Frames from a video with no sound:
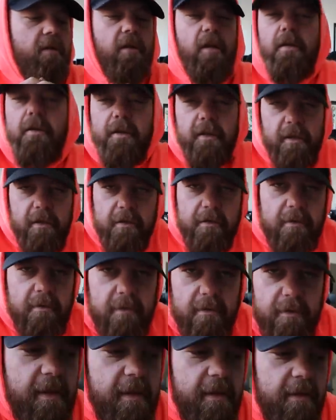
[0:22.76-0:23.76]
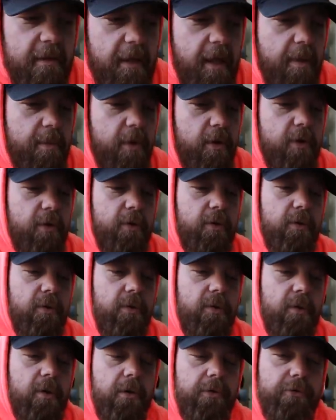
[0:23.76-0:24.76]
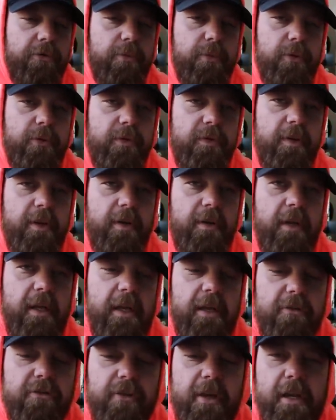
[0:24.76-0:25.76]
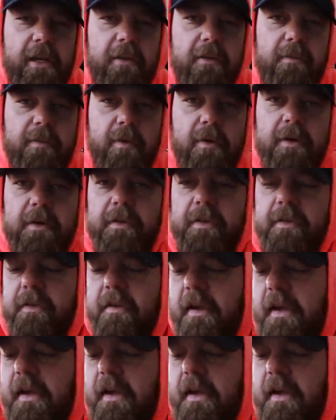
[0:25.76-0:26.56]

London. The Climacool Ultra Boost had hit JD Sports,